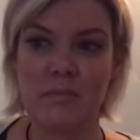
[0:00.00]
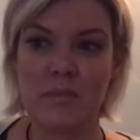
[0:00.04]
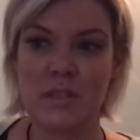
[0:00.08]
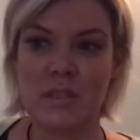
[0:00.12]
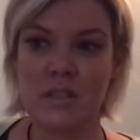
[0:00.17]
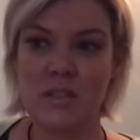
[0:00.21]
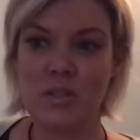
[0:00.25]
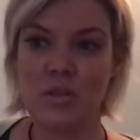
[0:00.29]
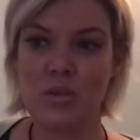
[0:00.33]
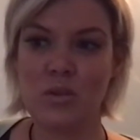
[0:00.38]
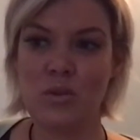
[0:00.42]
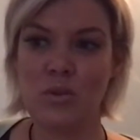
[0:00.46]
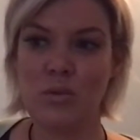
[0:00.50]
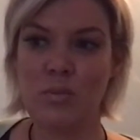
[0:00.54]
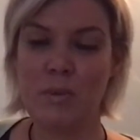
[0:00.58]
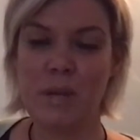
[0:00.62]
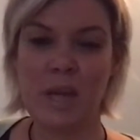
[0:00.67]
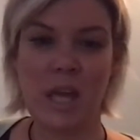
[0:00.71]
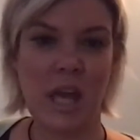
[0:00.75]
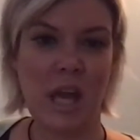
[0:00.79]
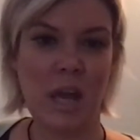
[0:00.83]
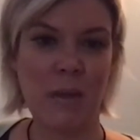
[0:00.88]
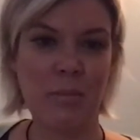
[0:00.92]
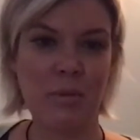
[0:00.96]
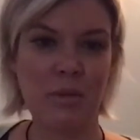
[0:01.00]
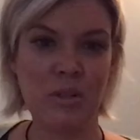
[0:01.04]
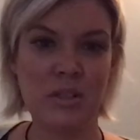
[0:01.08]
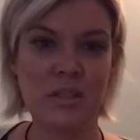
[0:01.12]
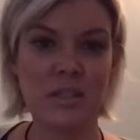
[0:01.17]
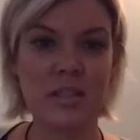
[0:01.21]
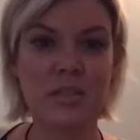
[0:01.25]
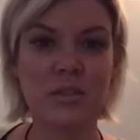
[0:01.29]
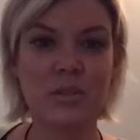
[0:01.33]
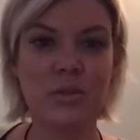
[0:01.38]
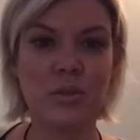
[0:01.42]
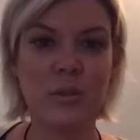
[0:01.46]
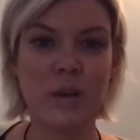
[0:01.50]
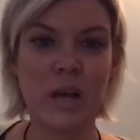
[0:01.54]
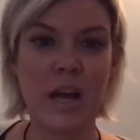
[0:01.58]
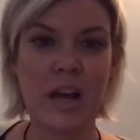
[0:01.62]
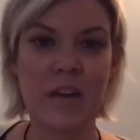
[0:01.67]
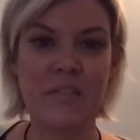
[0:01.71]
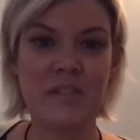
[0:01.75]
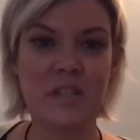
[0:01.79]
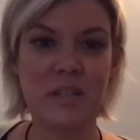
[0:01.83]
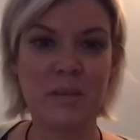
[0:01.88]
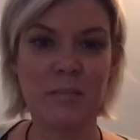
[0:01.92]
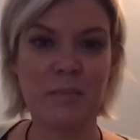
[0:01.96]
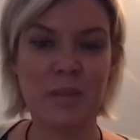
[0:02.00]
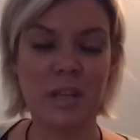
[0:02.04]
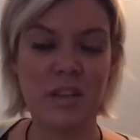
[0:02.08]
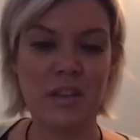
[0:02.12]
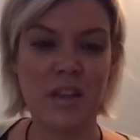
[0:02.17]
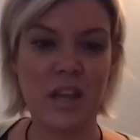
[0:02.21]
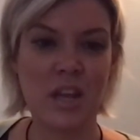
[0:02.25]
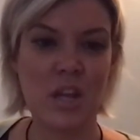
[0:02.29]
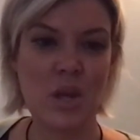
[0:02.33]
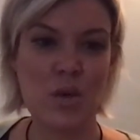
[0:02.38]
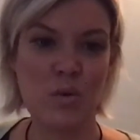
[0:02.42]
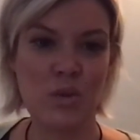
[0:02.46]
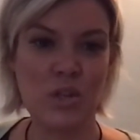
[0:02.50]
to be able to have something that you